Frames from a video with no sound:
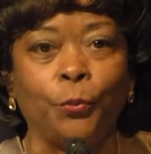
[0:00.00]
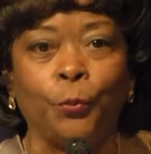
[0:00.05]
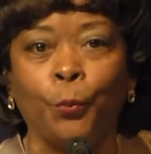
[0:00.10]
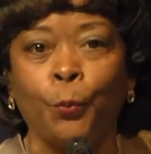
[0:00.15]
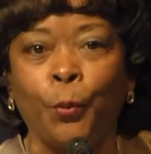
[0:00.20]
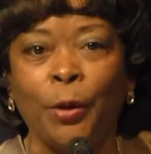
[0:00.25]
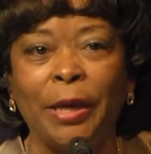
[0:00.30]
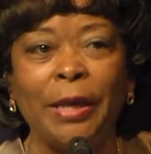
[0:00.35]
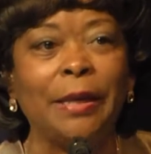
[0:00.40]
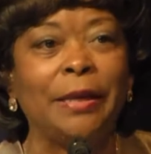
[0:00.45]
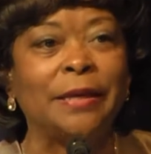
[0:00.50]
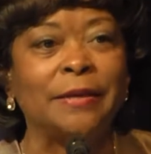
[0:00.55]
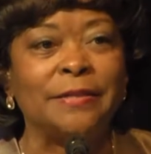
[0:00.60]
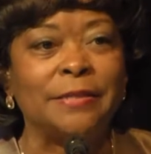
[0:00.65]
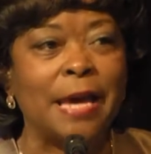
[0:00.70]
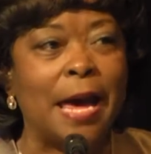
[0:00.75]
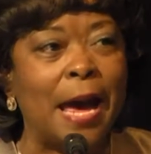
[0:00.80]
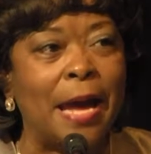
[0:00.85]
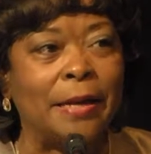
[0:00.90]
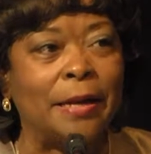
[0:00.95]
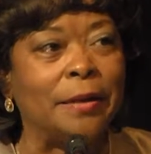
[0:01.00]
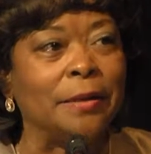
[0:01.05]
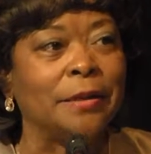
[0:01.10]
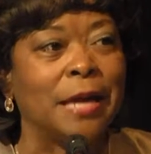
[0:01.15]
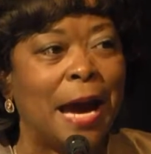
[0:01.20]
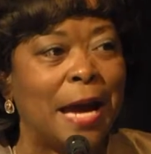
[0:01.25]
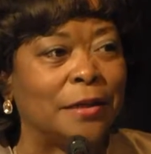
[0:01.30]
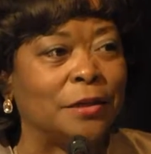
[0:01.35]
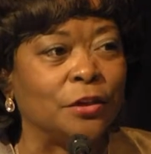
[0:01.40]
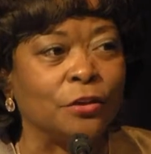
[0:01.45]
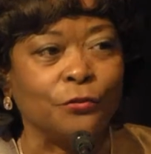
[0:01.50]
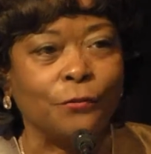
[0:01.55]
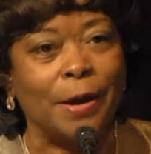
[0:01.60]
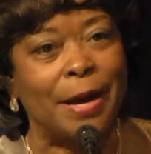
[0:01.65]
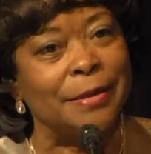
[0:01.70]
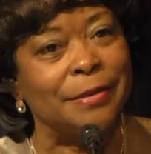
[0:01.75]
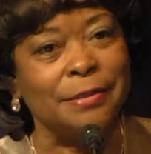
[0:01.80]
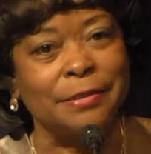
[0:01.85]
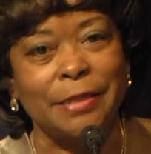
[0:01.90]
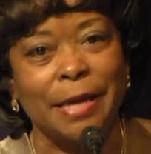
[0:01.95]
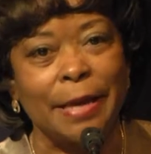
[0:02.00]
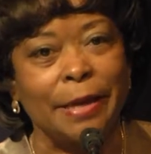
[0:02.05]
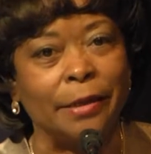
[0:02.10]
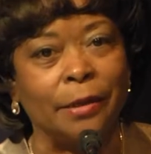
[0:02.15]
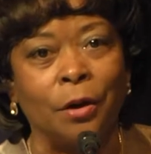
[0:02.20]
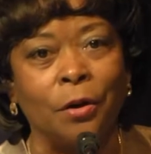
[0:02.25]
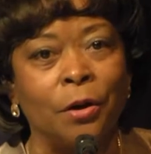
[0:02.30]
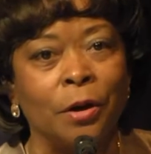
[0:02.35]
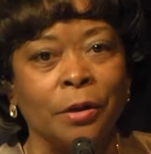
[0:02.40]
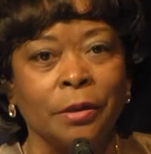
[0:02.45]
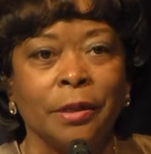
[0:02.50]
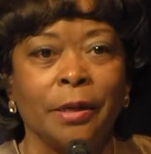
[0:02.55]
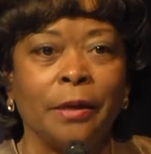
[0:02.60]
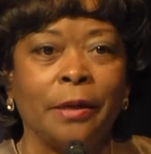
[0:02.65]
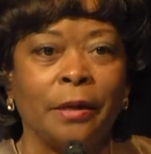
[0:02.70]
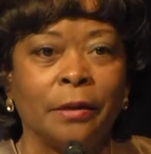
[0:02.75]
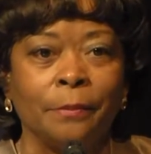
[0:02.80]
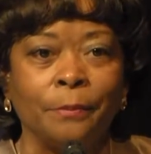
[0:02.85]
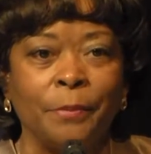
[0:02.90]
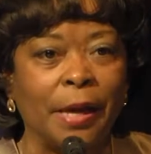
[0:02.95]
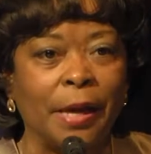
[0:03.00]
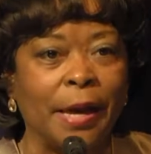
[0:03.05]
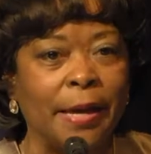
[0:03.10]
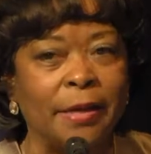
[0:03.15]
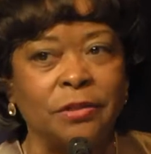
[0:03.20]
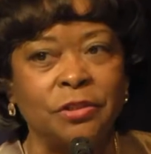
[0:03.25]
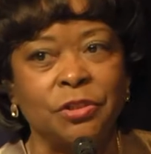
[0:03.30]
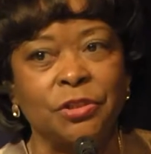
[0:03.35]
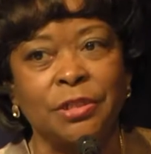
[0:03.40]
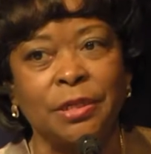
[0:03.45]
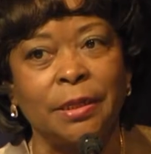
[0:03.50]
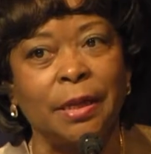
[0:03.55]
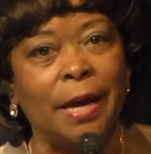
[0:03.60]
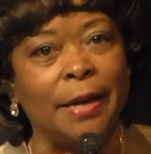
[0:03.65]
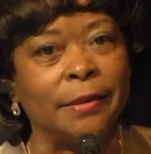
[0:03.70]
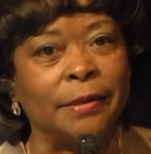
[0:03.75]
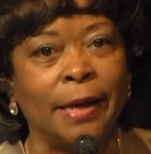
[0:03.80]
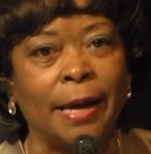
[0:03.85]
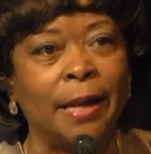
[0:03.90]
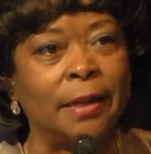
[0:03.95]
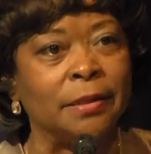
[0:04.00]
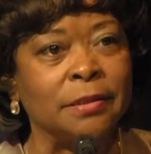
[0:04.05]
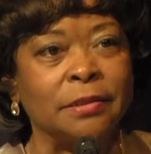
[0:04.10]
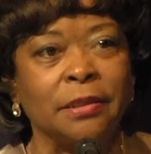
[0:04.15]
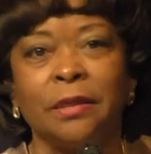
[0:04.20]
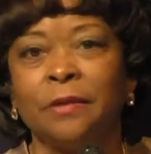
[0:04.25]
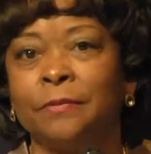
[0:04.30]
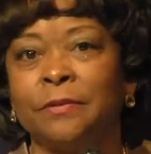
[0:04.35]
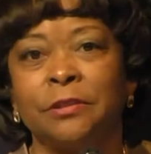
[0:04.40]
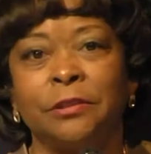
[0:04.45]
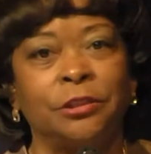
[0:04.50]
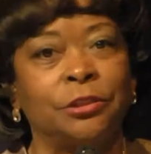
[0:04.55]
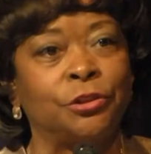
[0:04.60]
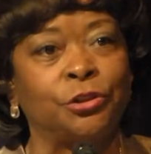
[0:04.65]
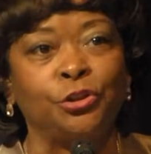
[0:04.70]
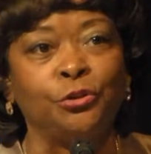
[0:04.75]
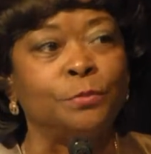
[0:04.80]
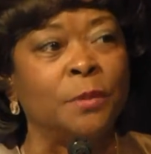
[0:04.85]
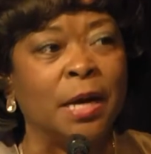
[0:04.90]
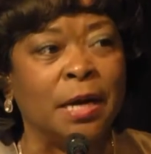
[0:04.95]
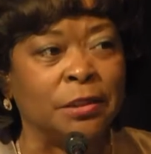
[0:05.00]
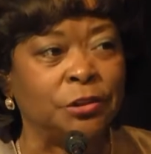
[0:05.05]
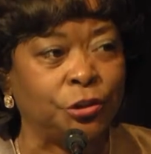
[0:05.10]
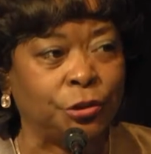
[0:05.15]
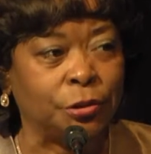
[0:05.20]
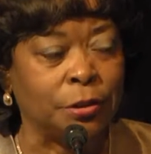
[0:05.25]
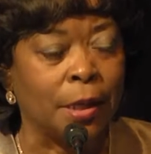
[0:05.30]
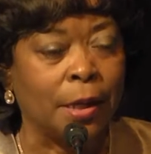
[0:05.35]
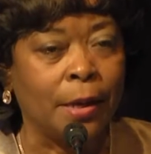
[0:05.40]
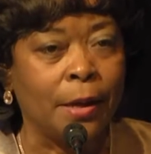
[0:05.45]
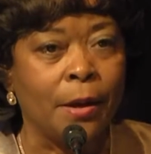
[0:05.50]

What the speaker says: we decided not to try to take it on in a agency like Dallas. It was just too much.